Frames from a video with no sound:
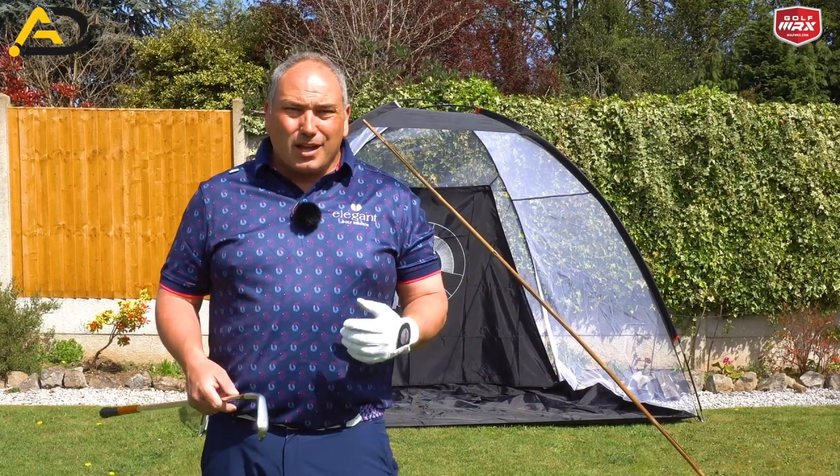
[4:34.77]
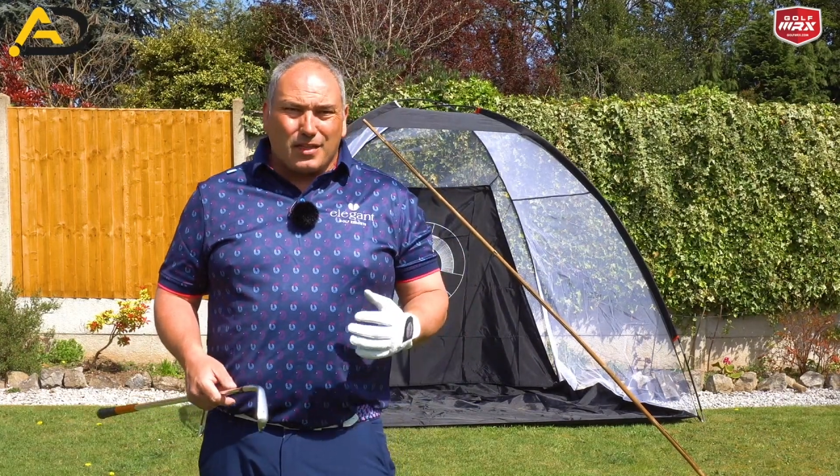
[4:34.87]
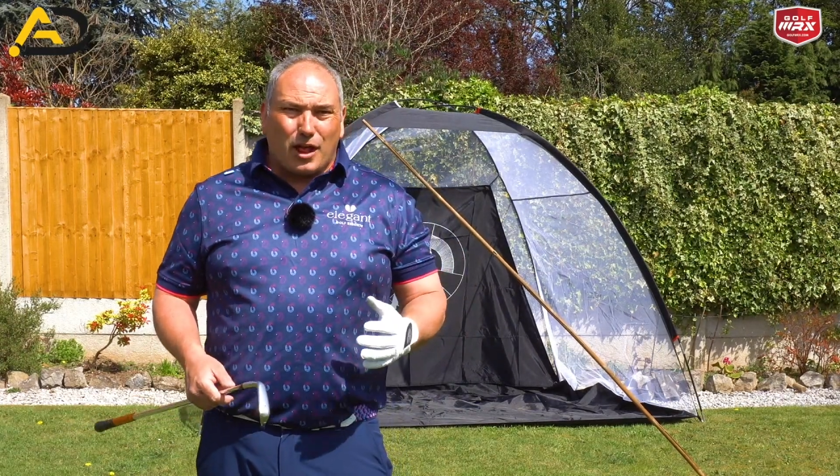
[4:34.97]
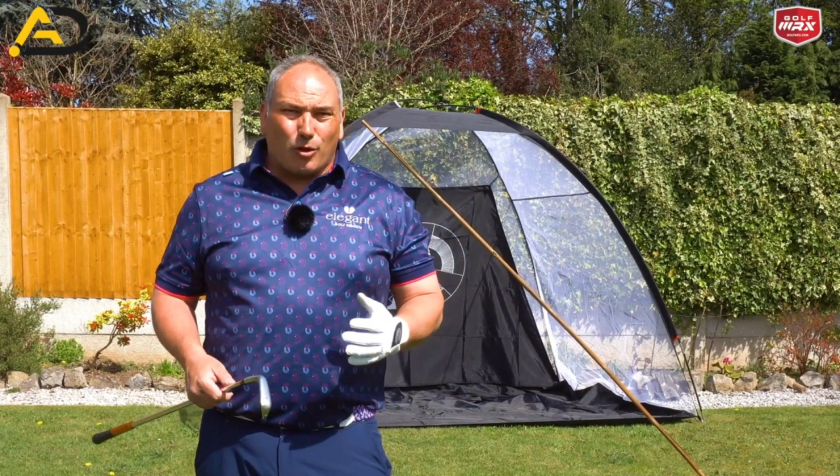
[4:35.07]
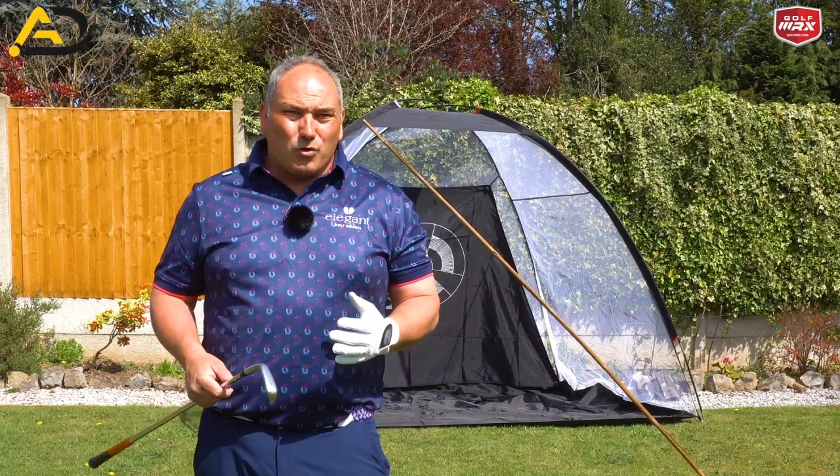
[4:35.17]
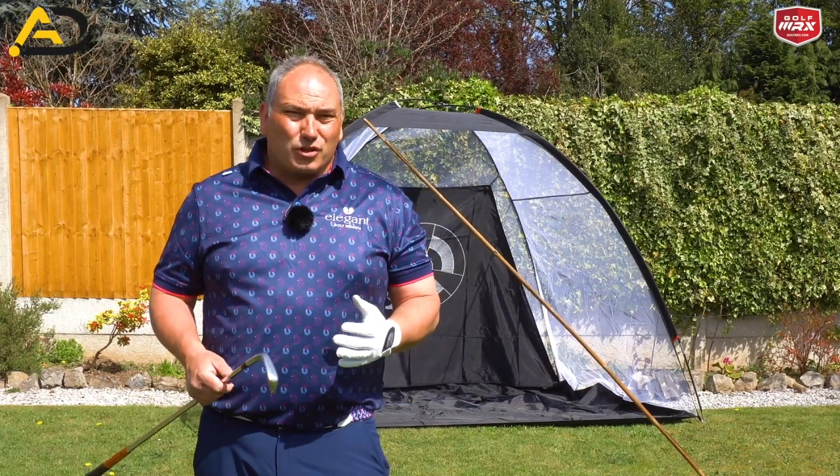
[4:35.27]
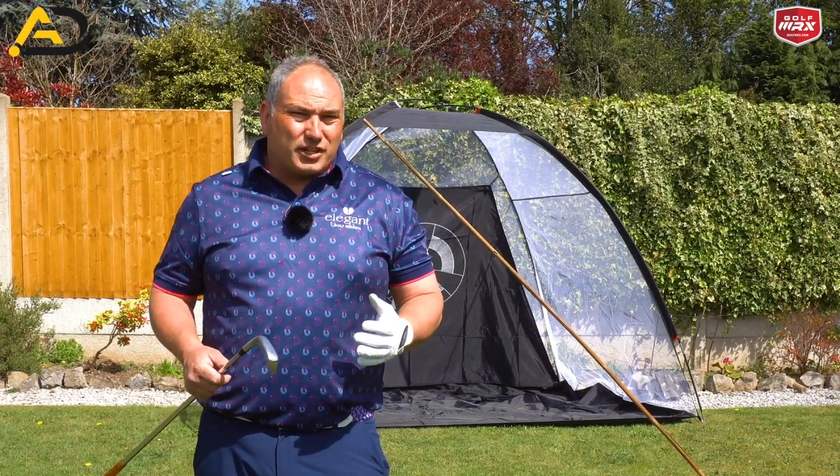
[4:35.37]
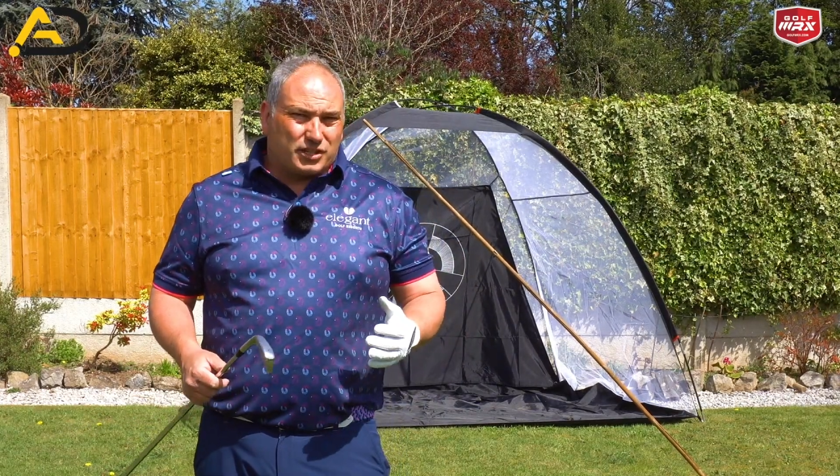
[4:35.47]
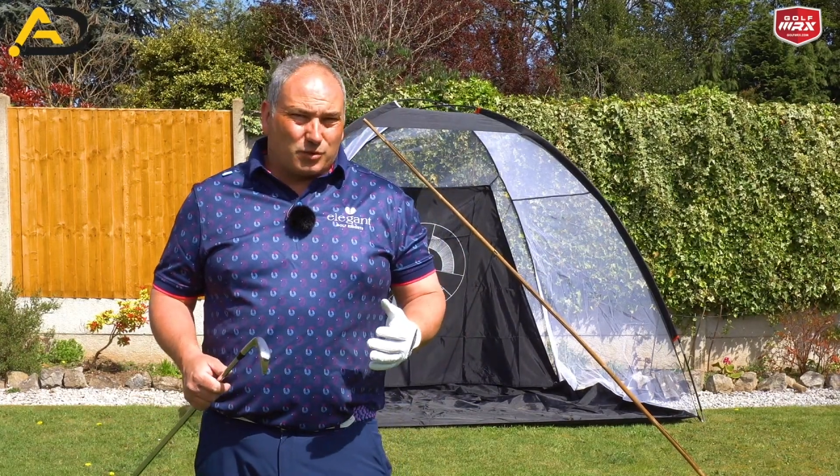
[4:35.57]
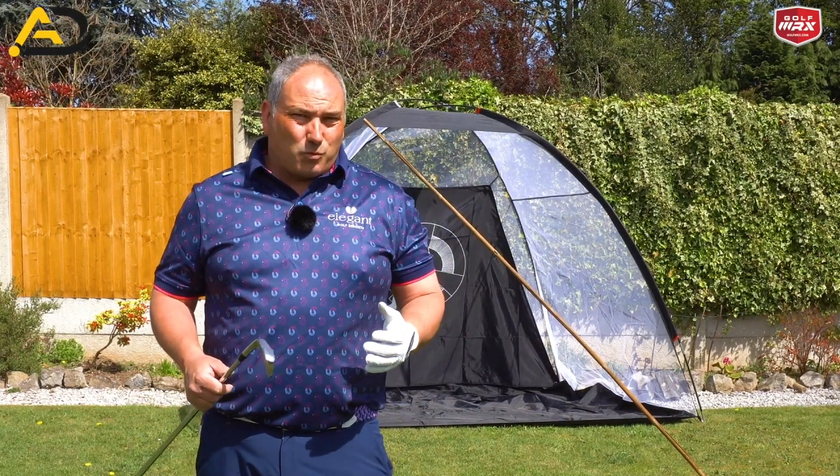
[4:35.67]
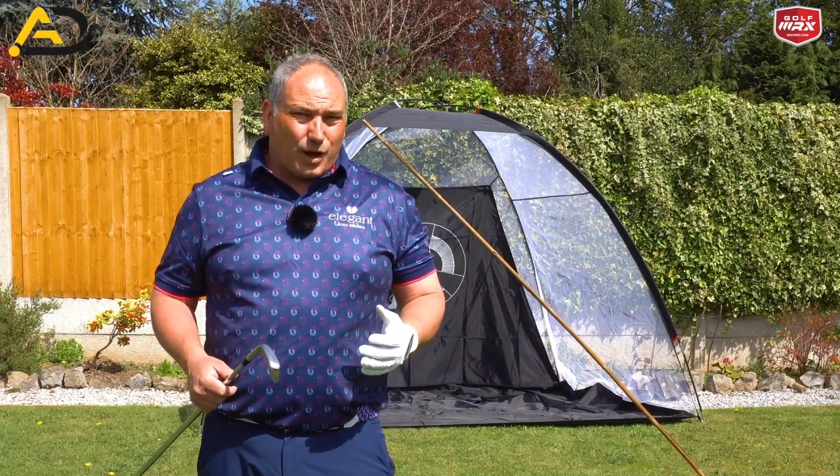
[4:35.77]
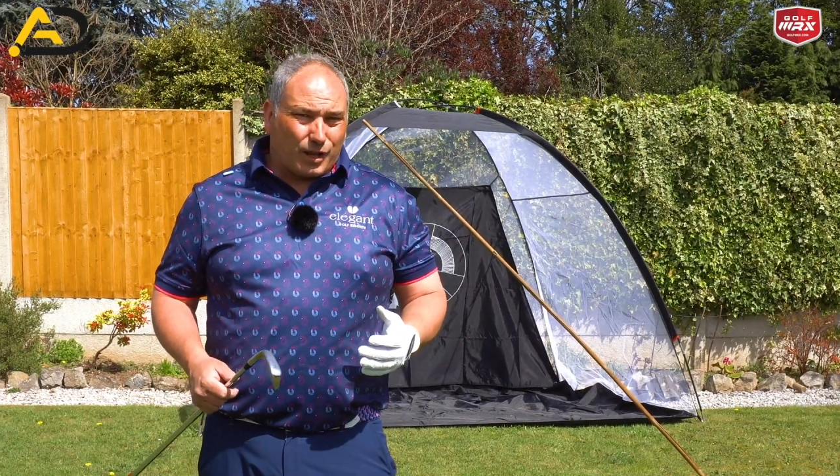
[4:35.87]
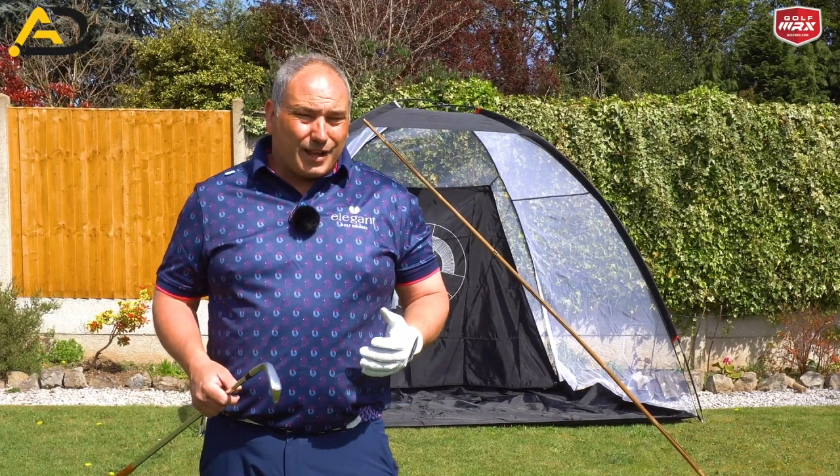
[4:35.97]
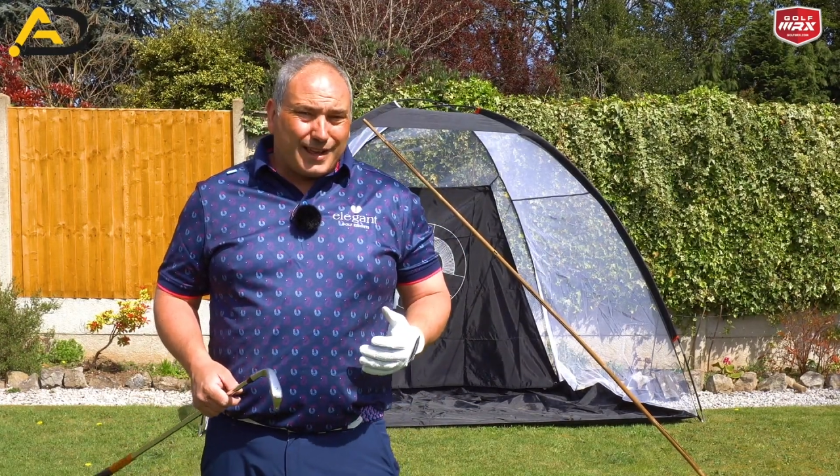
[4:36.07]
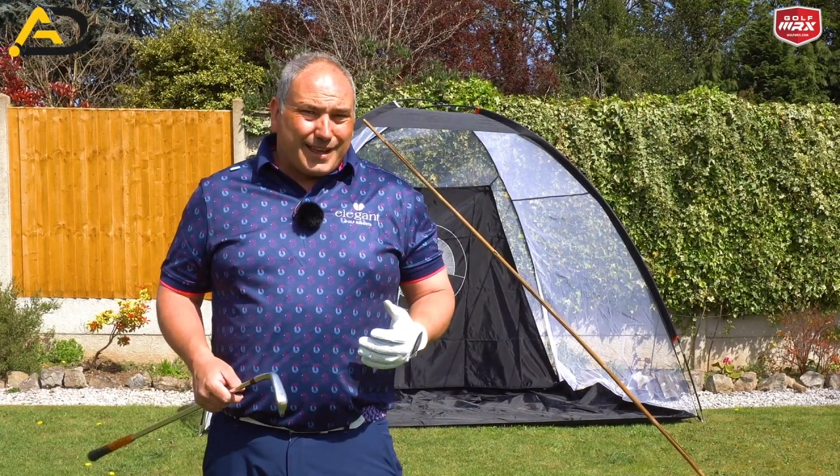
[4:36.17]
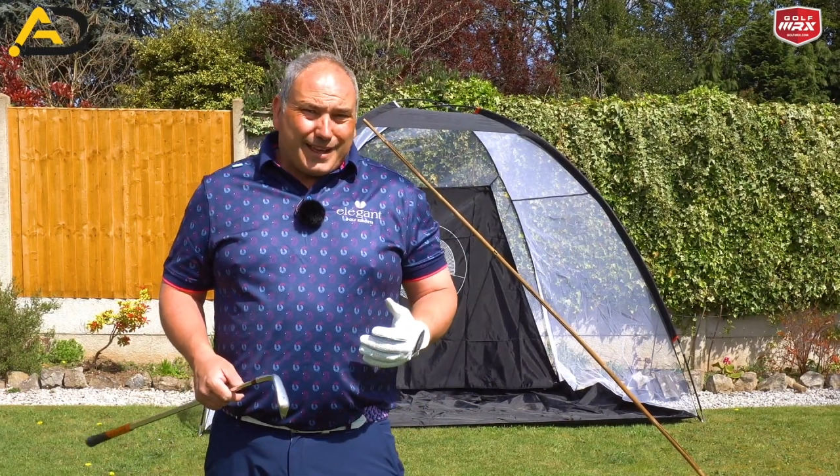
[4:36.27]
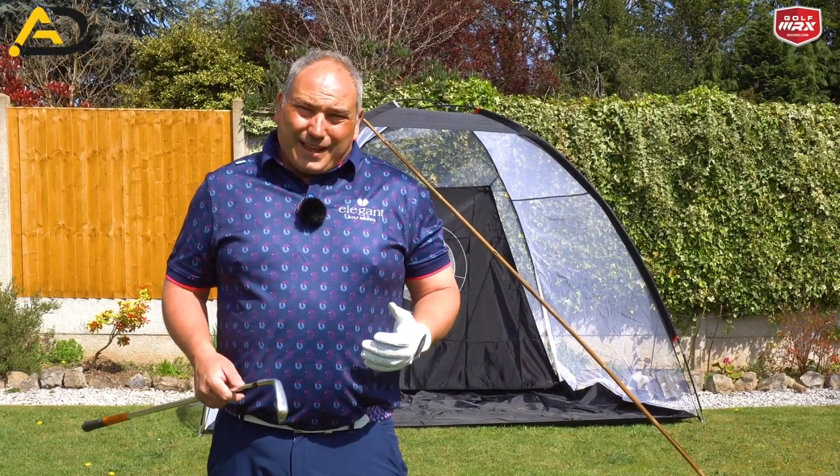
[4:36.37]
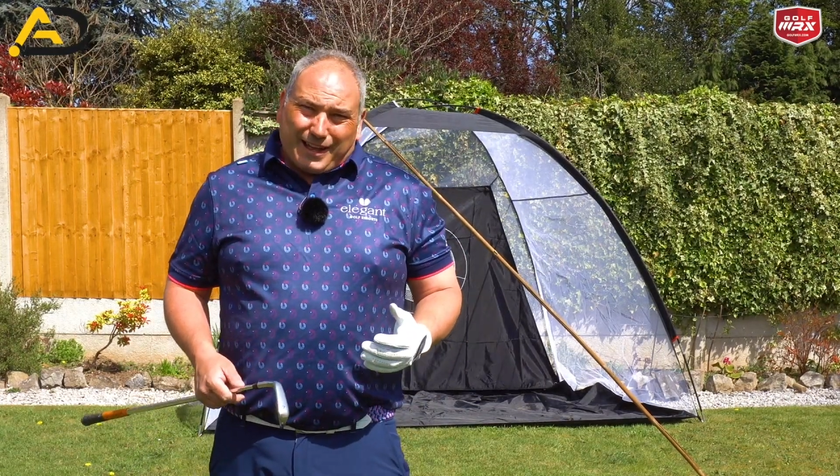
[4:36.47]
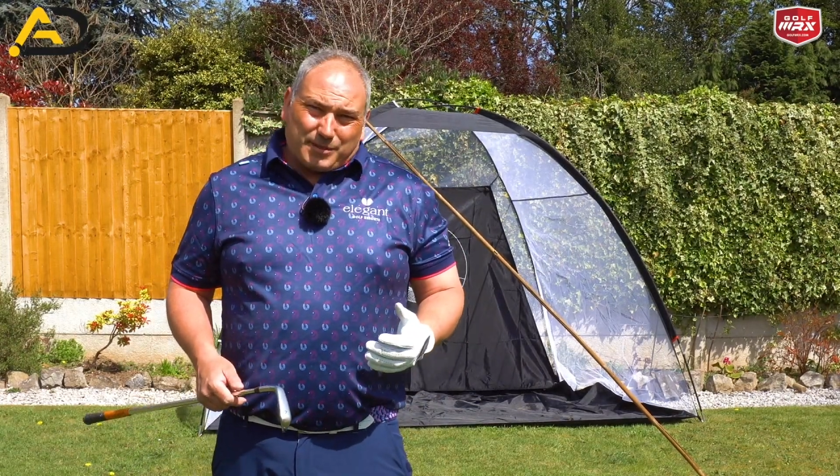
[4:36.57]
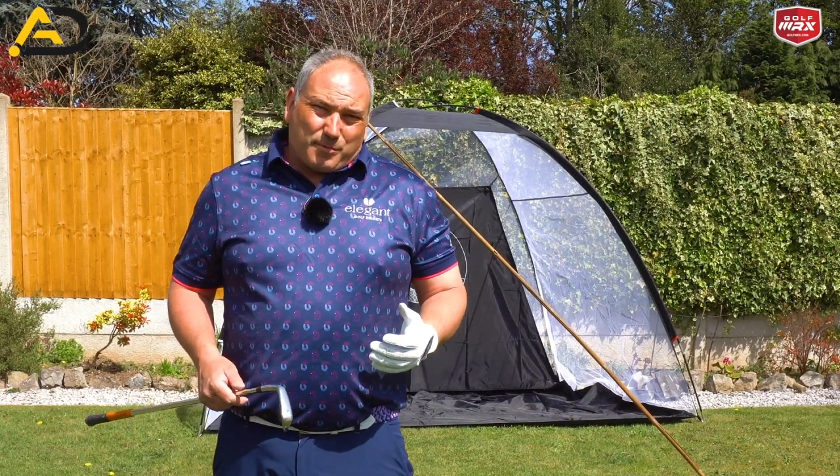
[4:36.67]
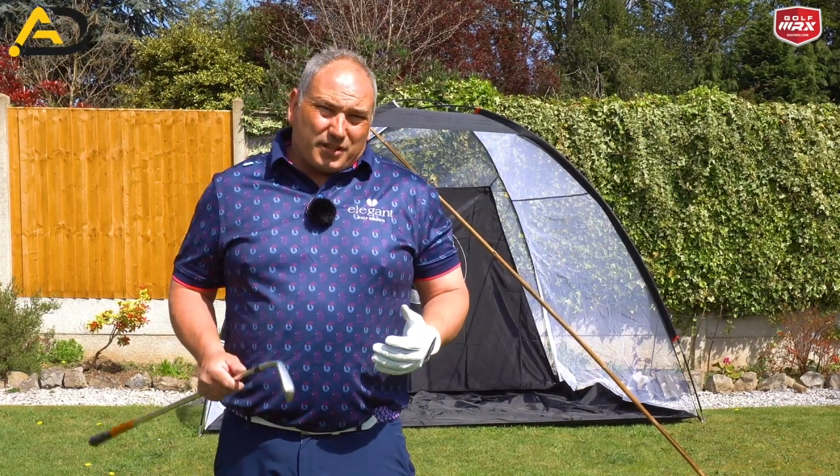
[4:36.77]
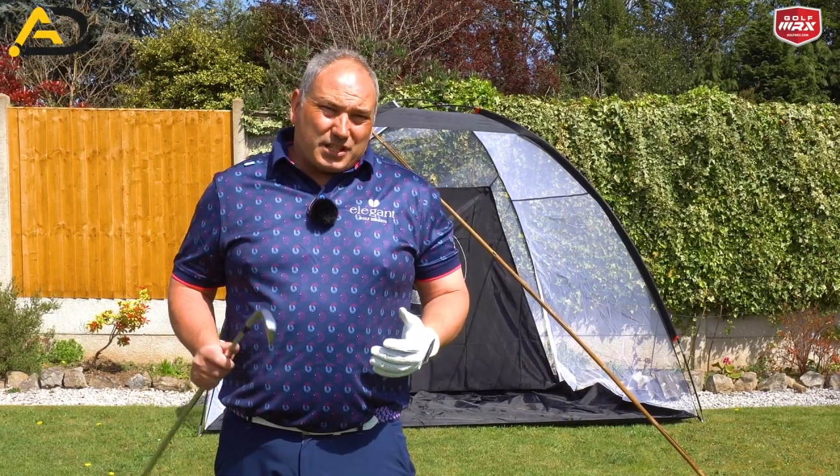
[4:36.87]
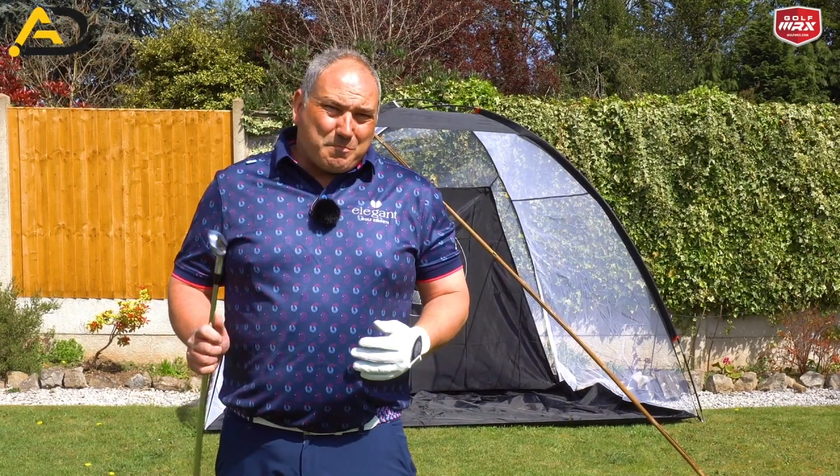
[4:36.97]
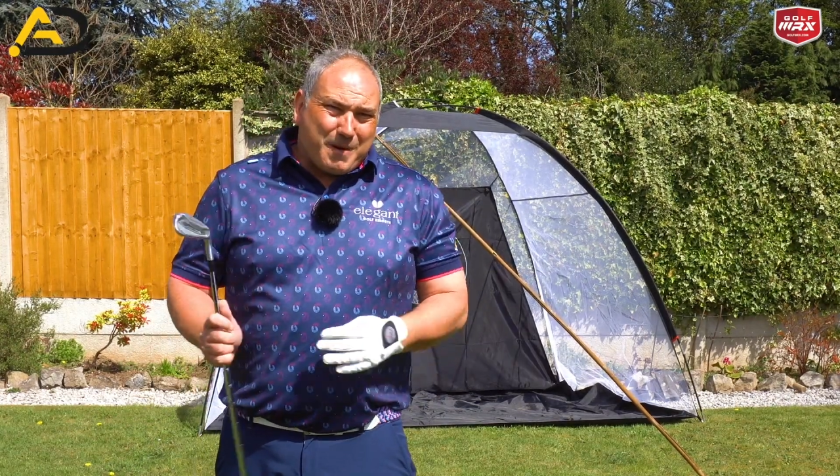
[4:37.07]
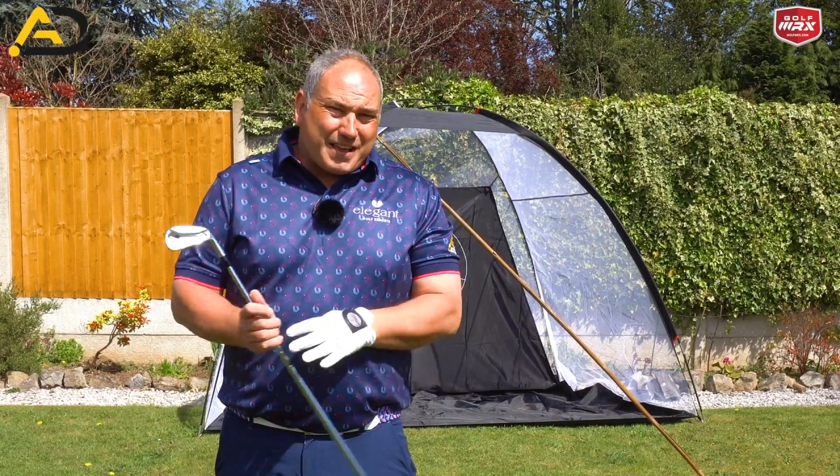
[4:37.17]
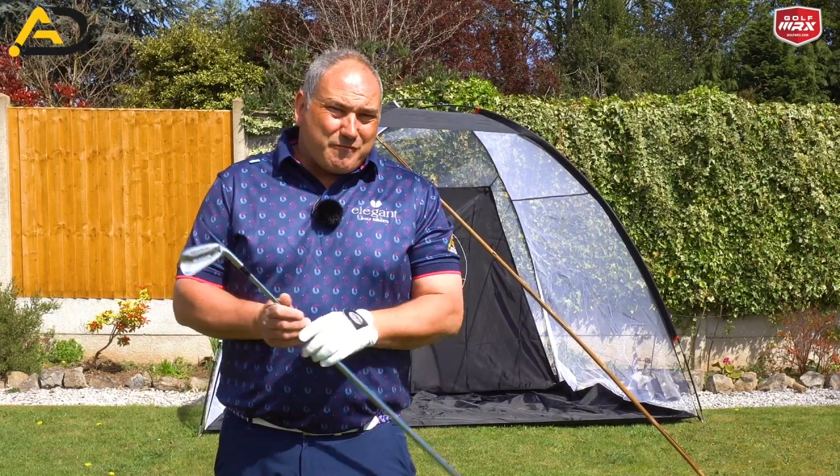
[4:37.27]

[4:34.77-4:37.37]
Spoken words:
That'll work just as well, and to be honest it might